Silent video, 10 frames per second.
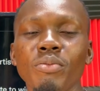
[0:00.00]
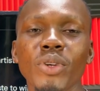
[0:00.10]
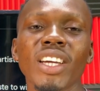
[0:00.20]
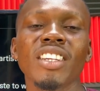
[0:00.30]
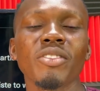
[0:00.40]

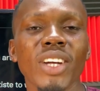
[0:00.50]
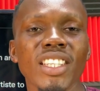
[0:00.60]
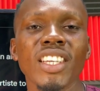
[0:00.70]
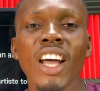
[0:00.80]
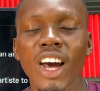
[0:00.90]
bragging
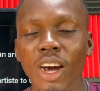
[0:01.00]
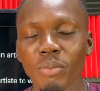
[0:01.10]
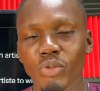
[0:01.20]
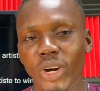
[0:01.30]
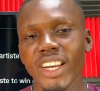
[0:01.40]
rights
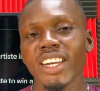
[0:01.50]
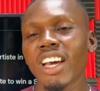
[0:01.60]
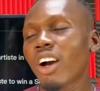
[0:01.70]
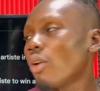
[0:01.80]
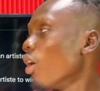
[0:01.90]
right
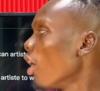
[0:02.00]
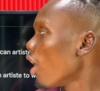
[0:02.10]
now.